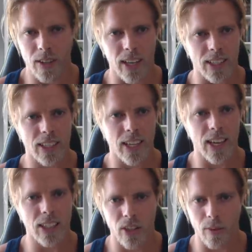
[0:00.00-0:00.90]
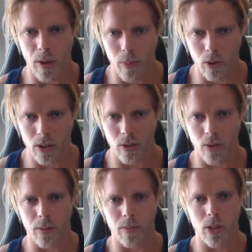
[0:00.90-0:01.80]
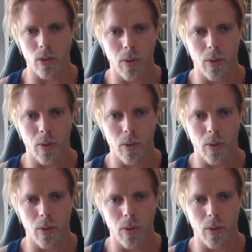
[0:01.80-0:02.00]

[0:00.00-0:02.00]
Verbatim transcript: it's extremely important for them to